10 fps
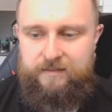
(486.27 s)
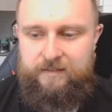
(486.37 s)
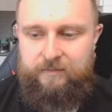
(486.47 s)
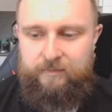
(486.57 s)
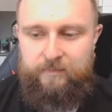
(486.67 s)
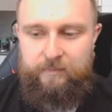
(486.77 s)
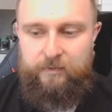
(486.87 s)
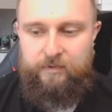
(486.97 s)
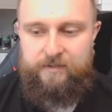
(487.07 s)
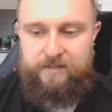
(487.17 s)
well,
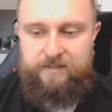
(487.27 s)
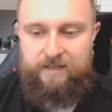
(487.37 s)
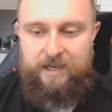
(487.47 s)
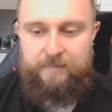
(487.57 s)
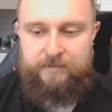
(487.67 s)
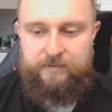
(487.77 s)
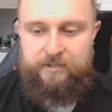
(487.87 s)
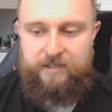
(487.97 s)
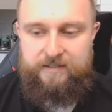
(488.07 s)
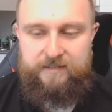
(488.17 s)
Munoz is absolutely
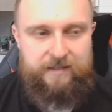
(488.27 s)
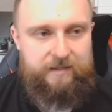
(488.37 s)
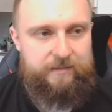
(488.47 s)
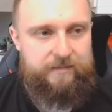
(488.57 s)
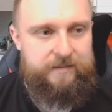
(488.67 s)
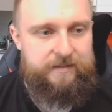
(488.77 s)
shattered now.